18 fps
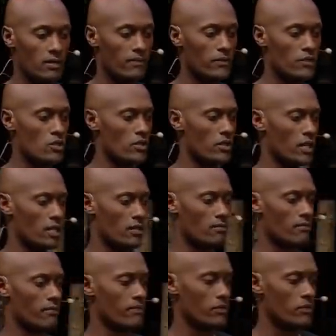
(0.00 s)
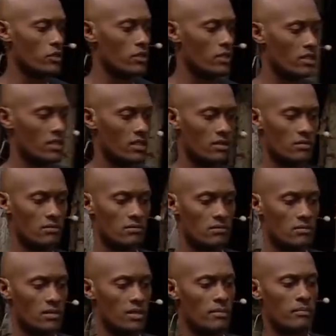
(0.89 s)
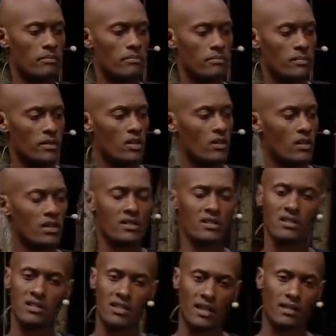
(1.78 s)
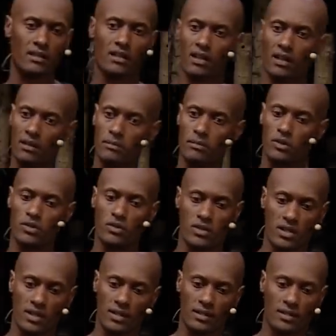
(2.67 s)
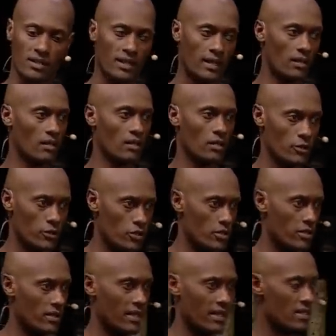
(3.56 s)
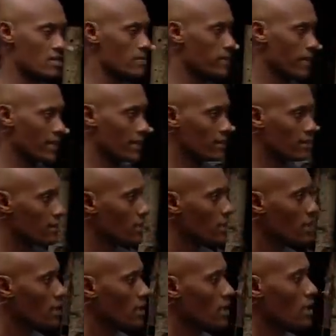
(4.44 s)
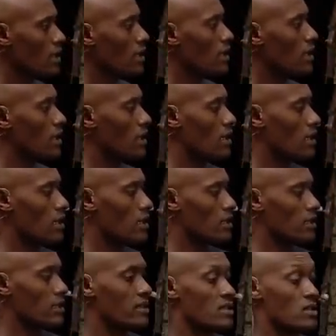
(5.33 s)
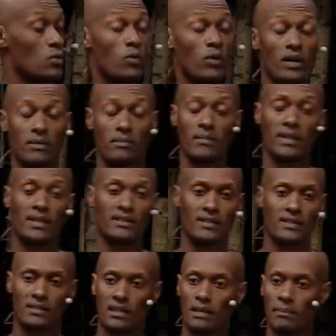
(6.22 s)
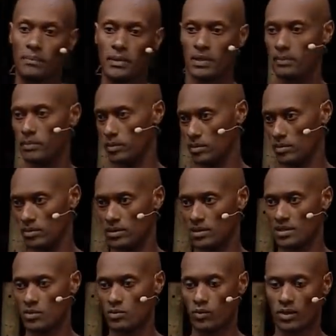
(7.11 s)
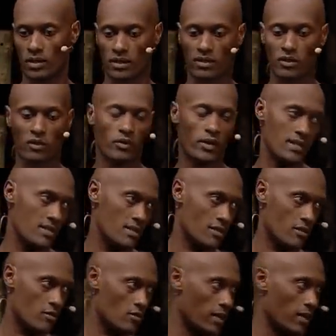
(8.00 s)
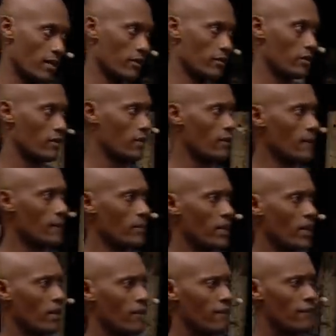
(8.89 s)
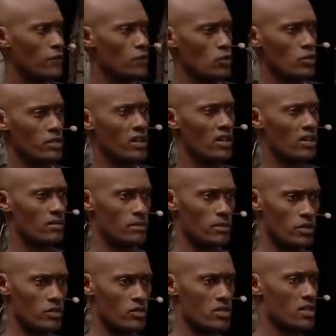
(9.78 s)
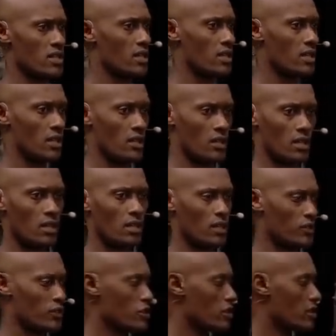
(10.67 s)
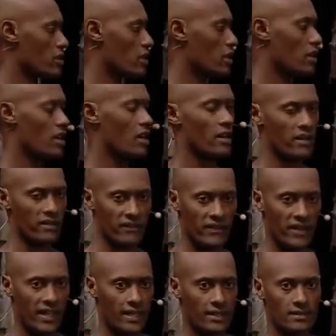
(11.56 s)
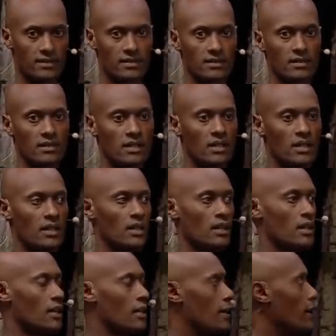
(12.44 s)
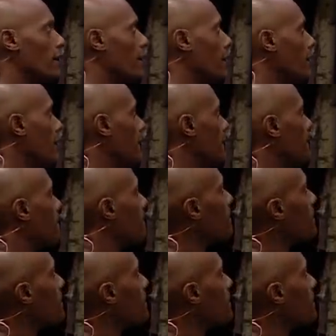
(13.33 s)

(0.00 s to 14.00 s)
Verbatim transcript: so that you can you know, understand the kind of music in that culture, in that space. Uh, it is what makes us a people. It's what threads us together. Our food, our music, our culture, our artifacts. Um,